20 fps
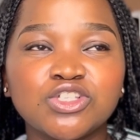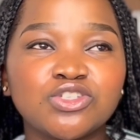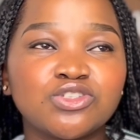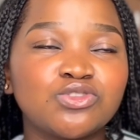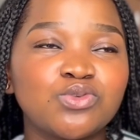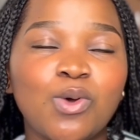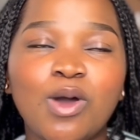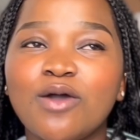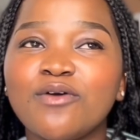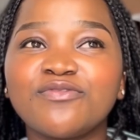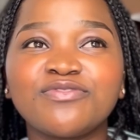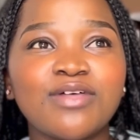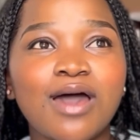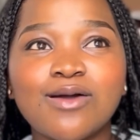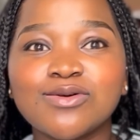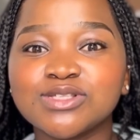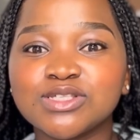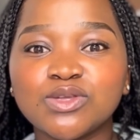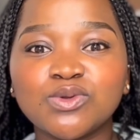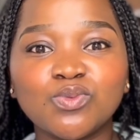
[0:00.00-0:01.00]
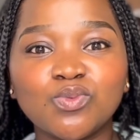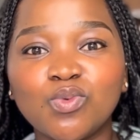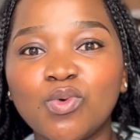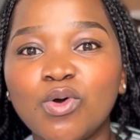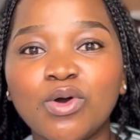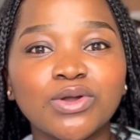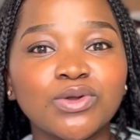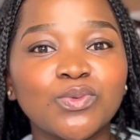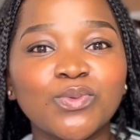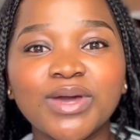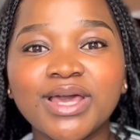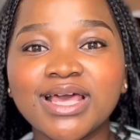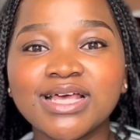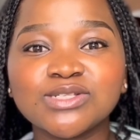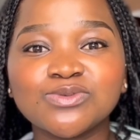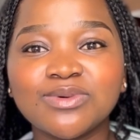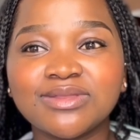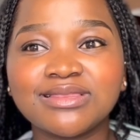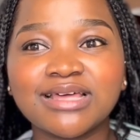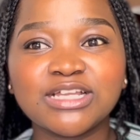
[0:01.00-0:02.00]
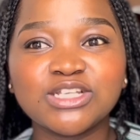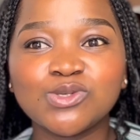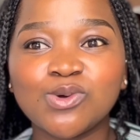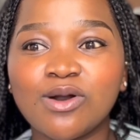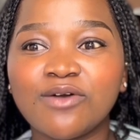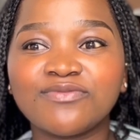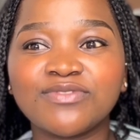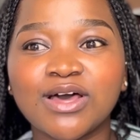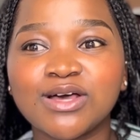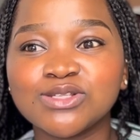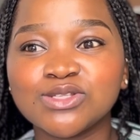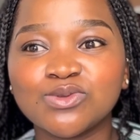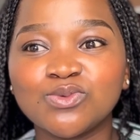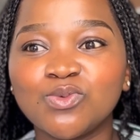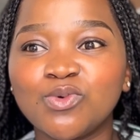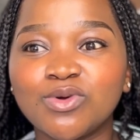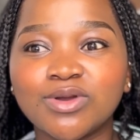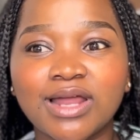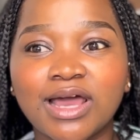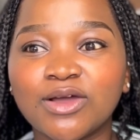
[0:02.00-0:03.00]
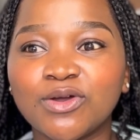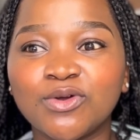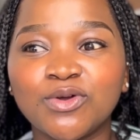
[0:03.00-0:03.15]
12,000 won, whereas with that 12,000 won I